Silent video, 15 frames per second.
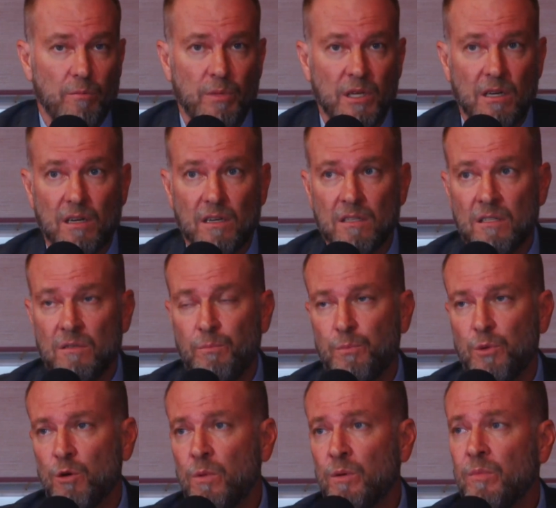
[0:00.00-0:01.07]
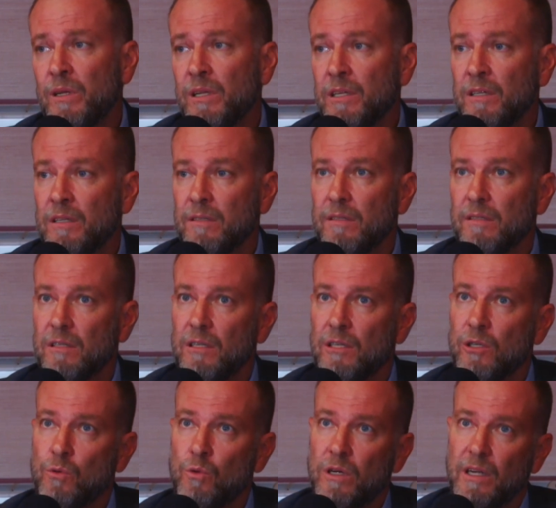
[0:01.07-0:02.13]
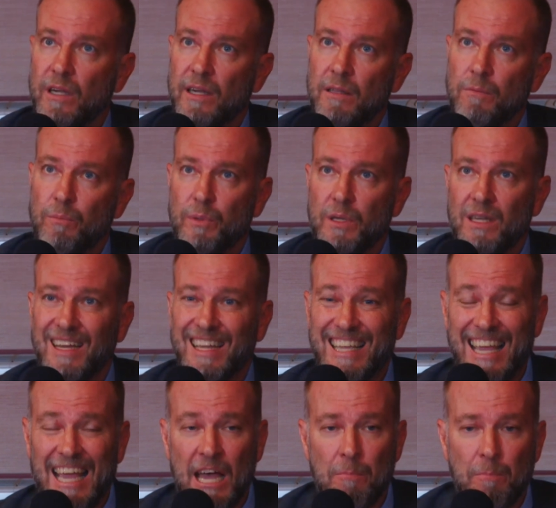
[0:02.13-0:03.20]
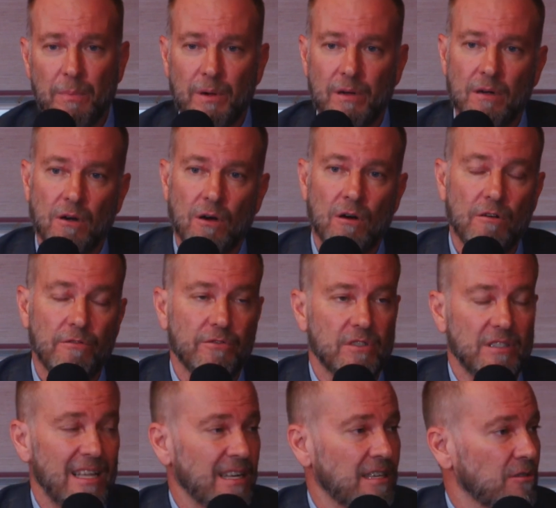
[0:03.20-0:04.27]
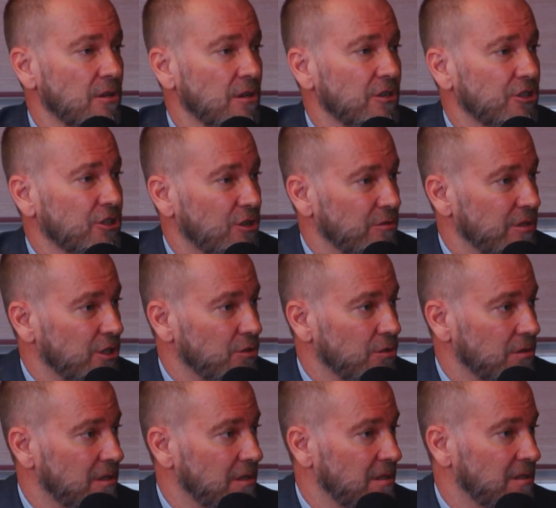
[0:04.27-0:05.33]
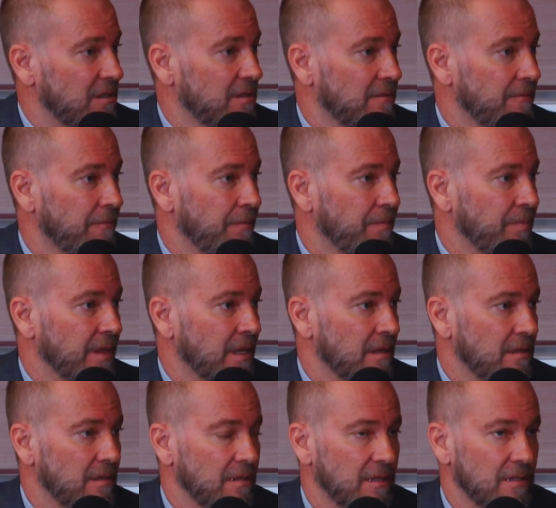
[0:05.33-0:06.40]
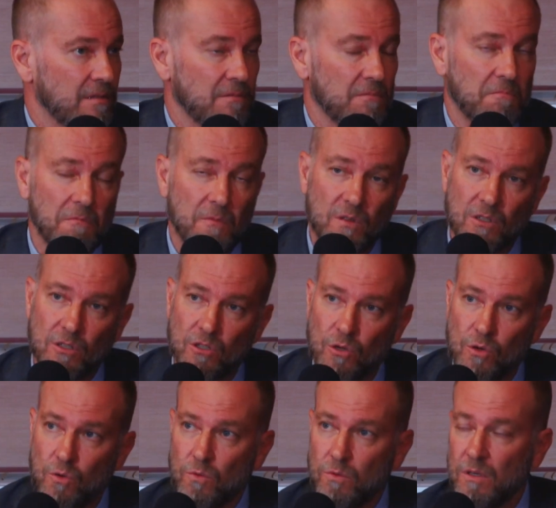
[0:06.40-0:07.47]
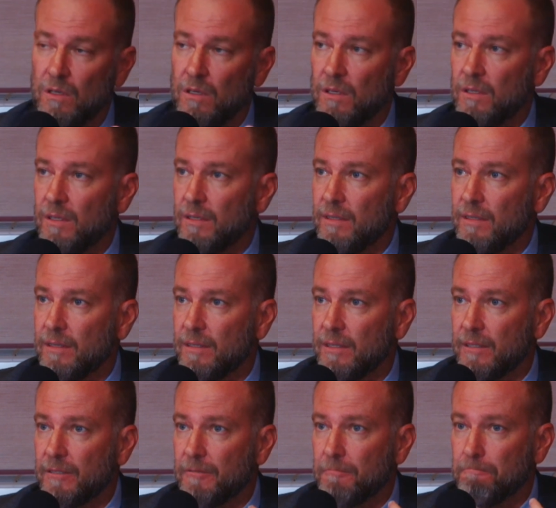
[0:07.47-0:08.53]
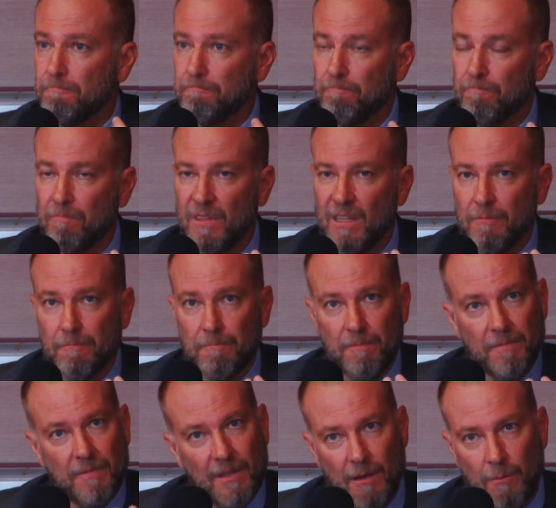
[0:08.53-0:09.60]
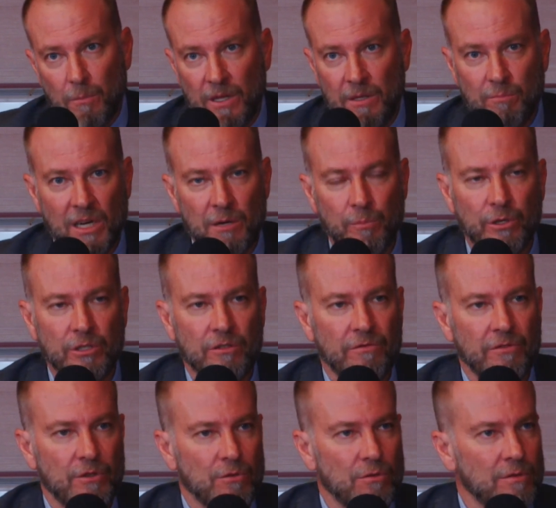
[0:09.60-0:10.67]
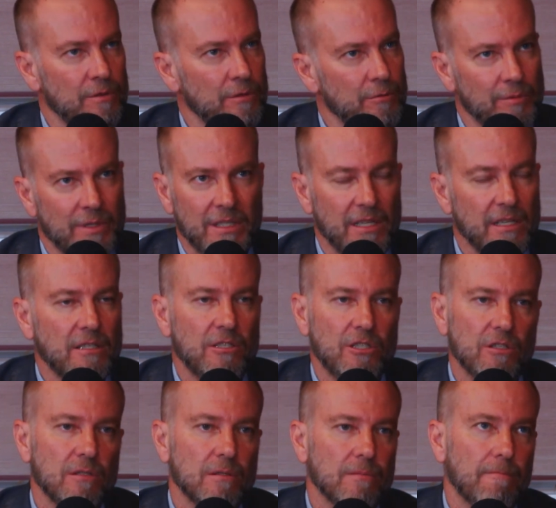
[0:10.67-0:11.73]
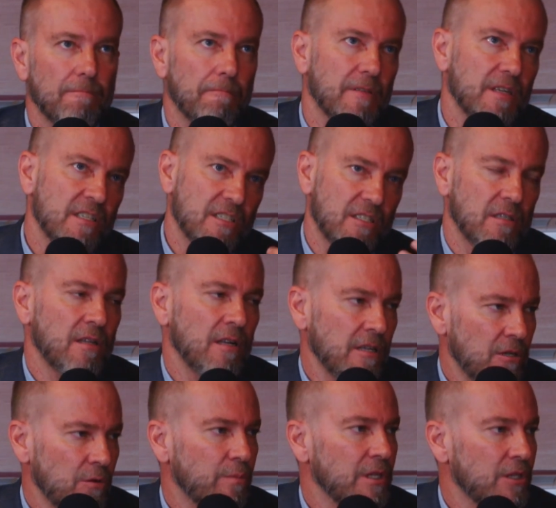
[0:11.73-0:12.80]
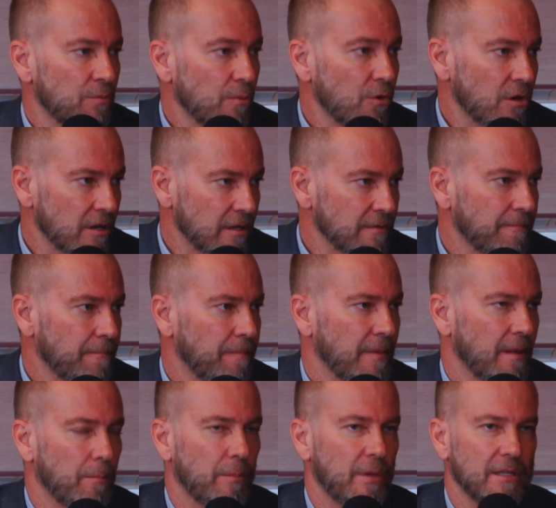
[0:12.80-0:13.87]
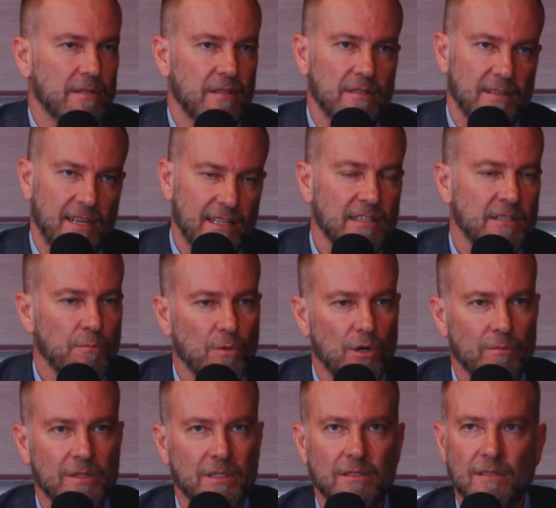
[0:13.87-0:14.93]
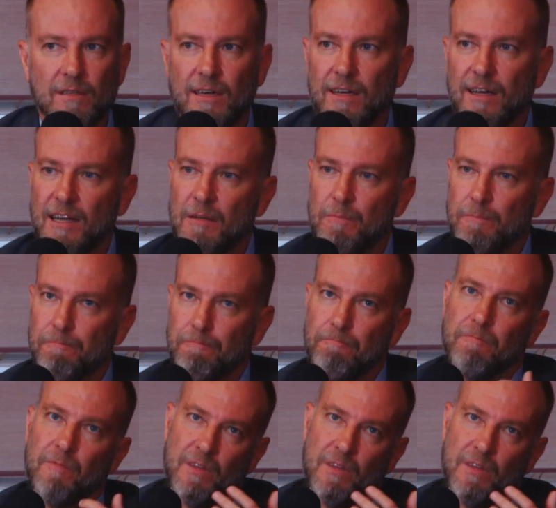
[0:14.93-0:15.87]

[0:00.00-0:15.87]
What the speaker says: Because probably you can be a gap of technological students. In my point of view, we need to study a little bit more, but at this moment I'm